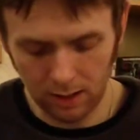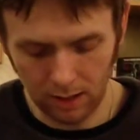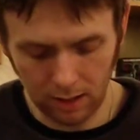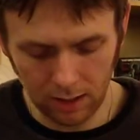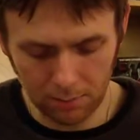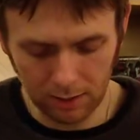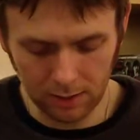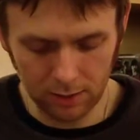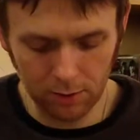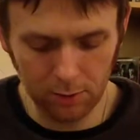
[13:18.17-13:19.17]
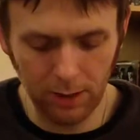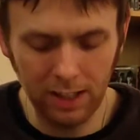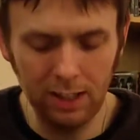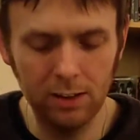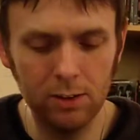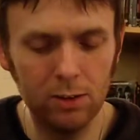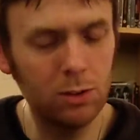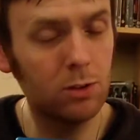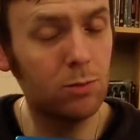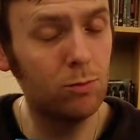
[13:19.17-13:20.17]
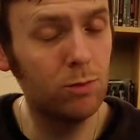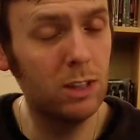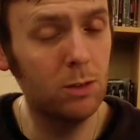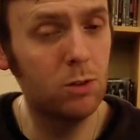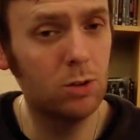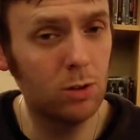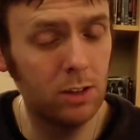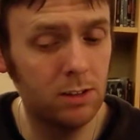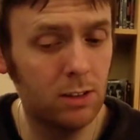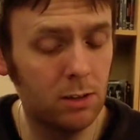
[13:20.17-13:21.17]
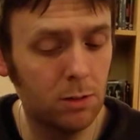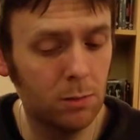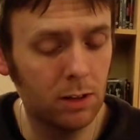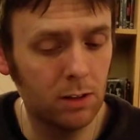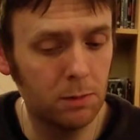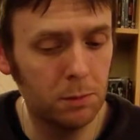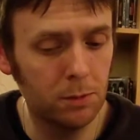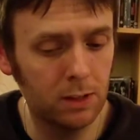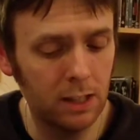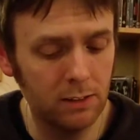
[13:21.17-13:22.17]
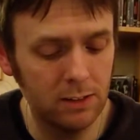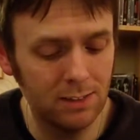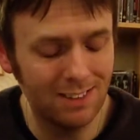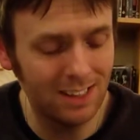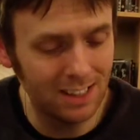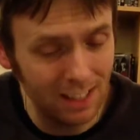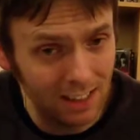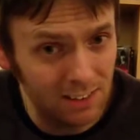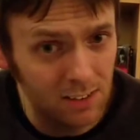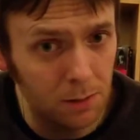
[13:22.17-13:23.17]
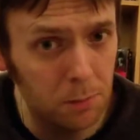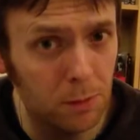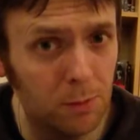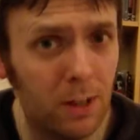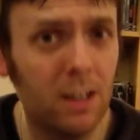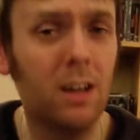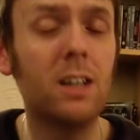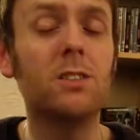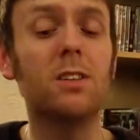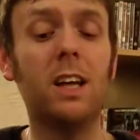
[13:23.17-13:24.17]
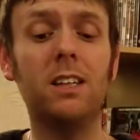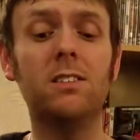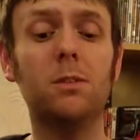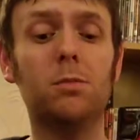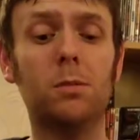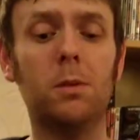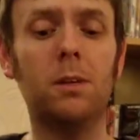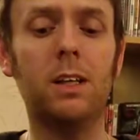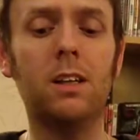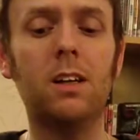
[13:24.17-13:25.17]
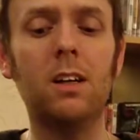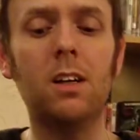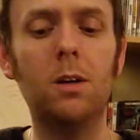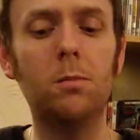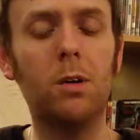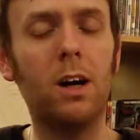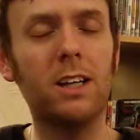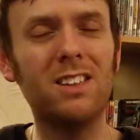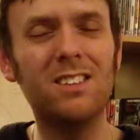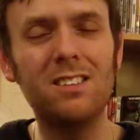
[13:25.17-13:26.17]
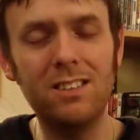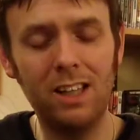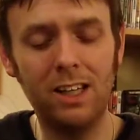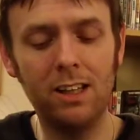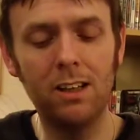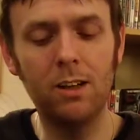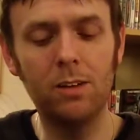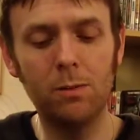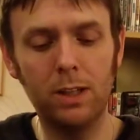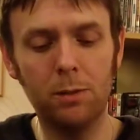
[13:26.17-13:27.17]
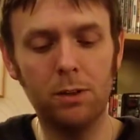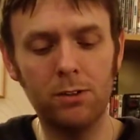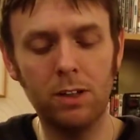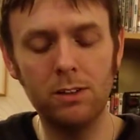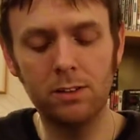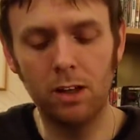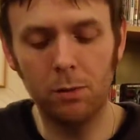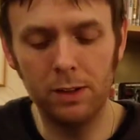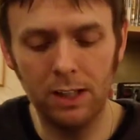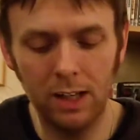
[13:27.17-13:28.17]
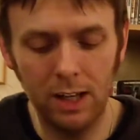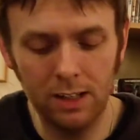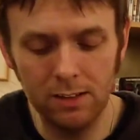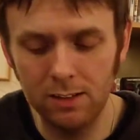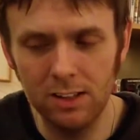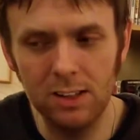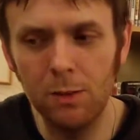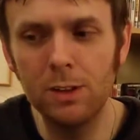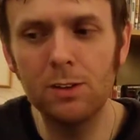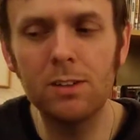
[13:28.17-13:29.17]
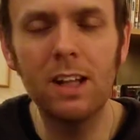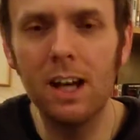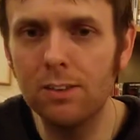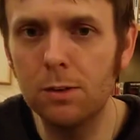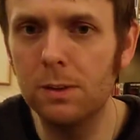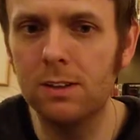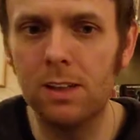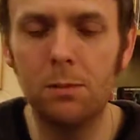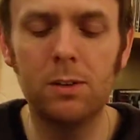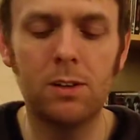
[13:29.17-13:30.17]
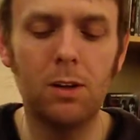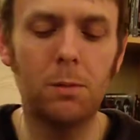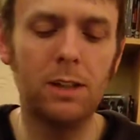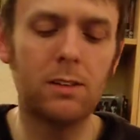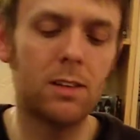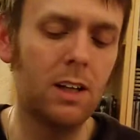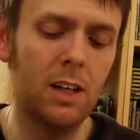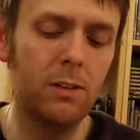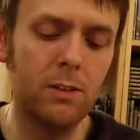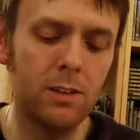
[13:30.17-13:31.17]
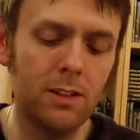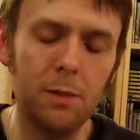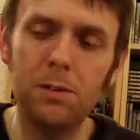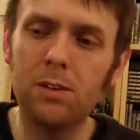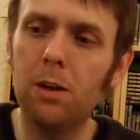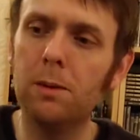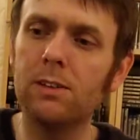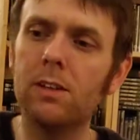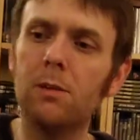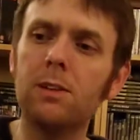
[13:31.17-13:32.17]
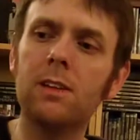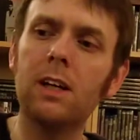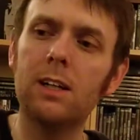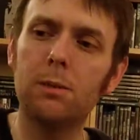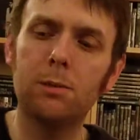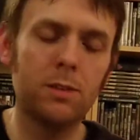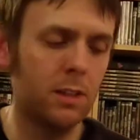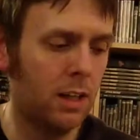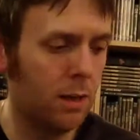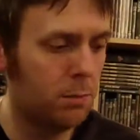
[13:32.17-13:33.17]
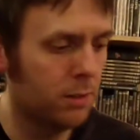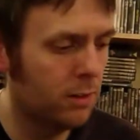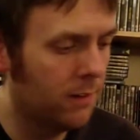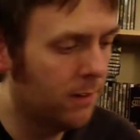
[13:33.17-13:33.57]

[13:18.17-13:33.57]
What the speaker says: Iron Man 3 took some real choices with comic book characters, and again, as a comic book fan, I should hate it probably, but I can see where they were trying to go with it, and you know, it doesn't have to be the same as the comics. If it's the same as the comics, I'd know exactly what was going to happen.